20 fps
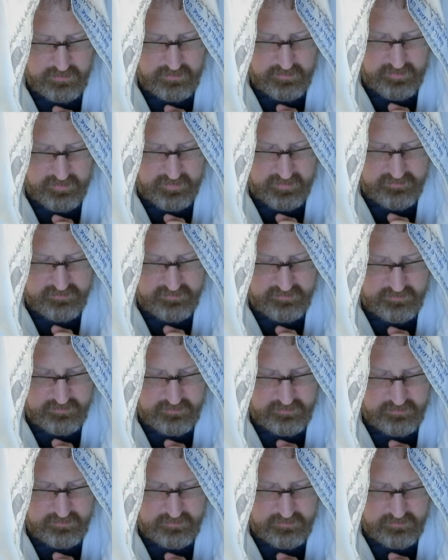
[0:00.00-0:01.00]
that
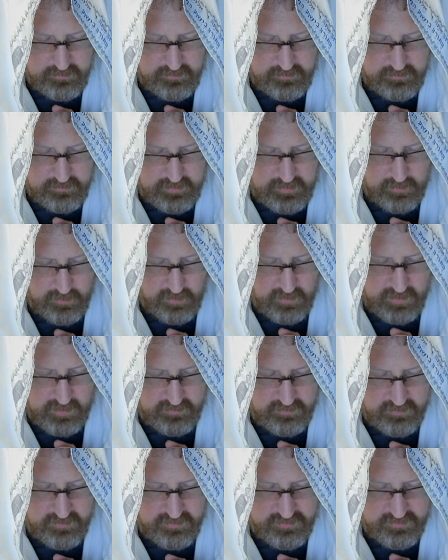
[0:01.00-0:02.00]
they will
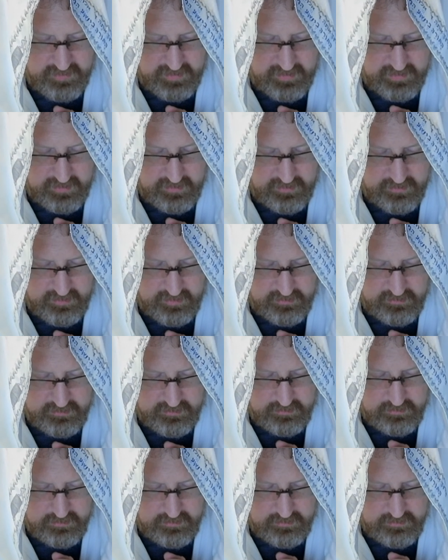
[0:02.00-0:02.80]
understand that